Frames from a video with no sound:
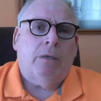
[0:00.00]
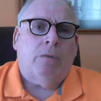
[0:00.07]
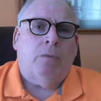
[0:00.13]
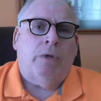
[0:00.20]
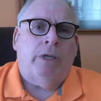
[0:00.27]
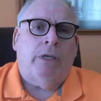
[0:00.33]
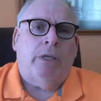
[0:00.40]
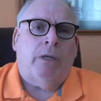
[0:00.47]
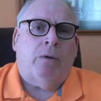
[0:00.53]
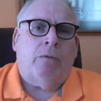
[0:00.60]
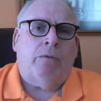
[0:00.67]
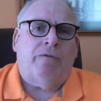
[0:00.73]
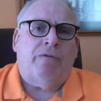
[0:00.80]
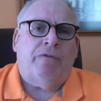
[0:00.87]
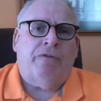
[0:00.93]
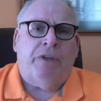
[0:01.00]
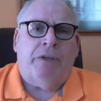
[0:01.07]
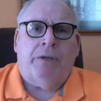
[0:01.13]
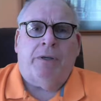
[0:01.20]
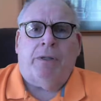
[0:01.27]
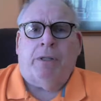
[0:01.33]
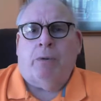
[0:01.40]
we don't
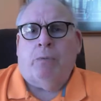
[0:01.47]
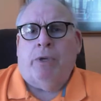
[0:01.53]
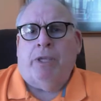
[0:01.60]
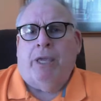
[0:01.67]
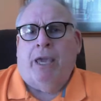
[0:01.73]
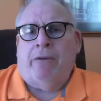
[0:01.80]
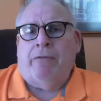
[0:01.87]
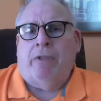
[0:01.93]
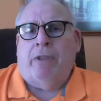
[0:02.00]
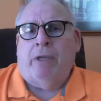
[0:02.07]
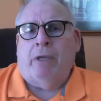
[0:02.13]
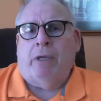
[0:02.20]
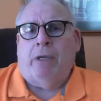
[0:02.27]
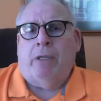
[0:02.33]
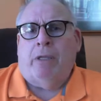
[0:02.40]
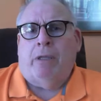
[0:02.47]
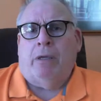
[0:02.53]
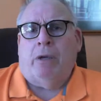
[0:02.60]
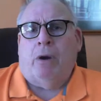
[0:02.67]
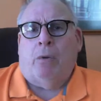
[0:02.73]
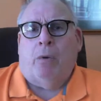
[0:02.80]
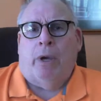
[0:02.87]
feel that we have
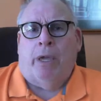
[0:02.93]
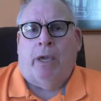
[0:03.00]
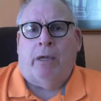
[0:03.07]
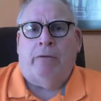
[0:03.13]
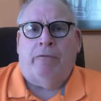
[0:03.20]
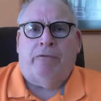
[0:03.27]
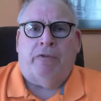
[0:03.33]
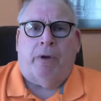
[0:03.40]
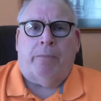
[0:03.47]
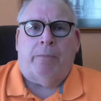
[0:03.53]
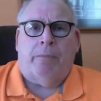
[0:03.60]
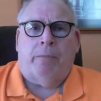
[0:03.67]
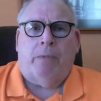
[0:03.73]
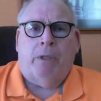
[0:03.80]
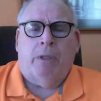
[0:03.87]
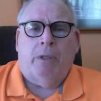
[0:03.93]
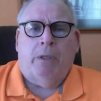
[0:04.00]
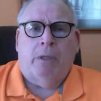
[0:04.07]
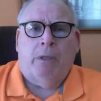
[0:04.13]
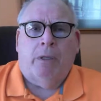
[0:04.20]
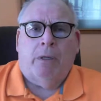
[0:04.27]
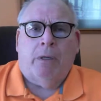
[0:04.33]
the go-ahead from
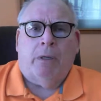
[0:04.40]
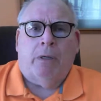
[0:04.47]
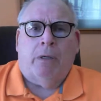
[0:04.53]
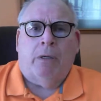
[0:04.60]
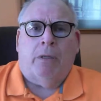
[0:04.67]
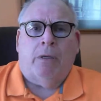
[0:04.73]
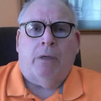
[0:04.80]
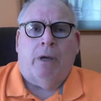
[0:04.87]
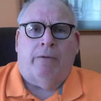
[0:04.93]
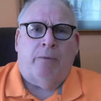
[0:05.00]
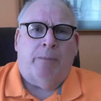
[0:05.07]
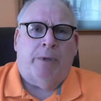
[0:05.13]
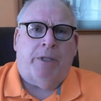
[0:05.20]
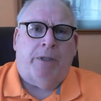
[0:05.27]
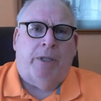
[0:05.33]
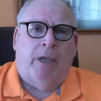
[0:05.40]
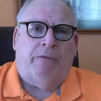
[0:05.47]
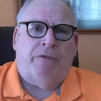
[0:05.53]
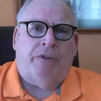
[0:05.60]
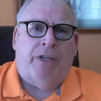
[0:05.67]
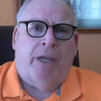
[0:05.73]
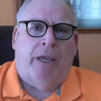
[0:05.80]
the government and the
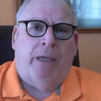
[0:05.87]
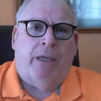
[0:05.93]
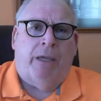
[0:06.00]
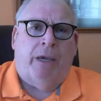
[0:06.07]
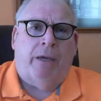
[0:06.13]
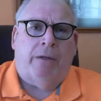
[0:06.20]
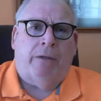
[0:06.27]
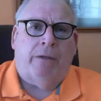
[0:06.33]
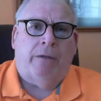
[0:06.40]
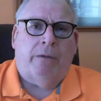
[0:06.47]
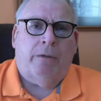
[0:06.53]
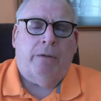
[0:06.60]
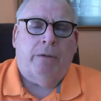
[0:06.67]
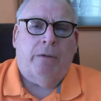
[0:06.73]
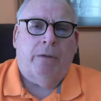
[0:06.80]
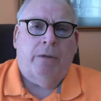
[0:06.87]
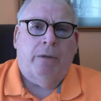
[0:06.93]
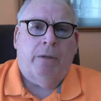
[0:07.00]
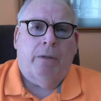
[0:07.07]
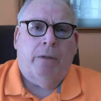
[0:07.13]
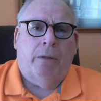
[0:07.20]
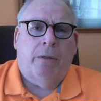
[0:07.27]
FDA yet.
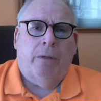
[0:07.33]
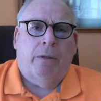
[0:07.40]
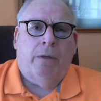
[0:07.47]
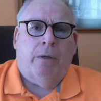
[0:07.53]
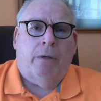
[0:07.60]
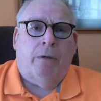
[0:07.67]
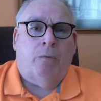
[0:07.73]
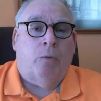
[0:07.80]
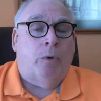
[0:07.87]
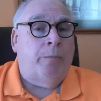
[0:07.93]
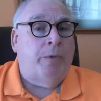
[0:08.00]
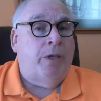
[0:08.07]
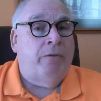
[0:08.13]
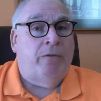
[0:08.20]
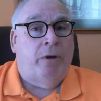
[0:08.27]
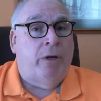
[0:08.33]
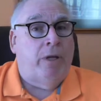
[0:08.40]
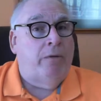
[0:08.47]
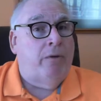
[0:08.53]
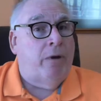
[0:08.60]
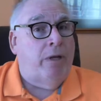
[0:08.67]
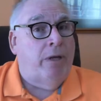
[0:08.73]
And we're being very,
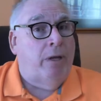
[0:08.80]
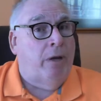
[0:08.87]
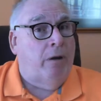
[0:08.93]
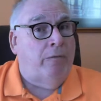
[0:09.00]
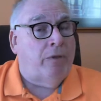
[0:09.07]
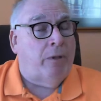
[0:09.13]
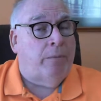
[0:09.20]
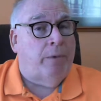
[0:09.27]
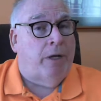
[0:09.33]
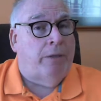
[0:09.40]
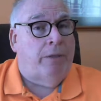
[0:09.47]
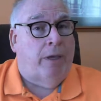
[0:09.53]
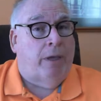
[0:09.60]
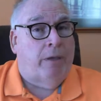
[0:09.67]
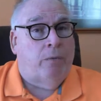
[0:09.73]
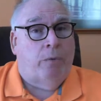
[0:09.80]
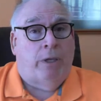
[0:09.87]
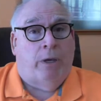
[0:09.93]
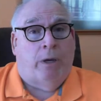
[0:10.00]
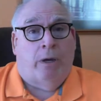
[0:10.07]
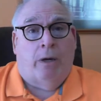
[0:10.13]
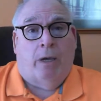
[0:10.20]
very careful about that. We
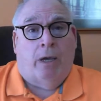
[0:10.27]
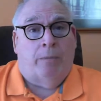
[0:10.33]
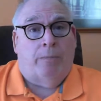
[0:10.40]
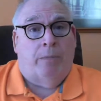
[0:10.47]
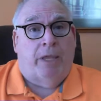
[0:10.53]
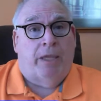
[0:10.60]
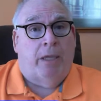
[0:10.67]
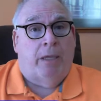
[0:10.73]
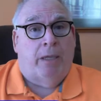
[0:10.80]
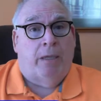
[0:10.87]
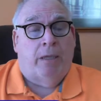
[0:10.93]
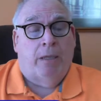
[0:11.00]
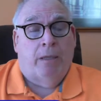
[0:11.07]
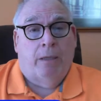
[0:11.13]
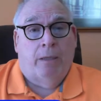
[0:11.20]
are not making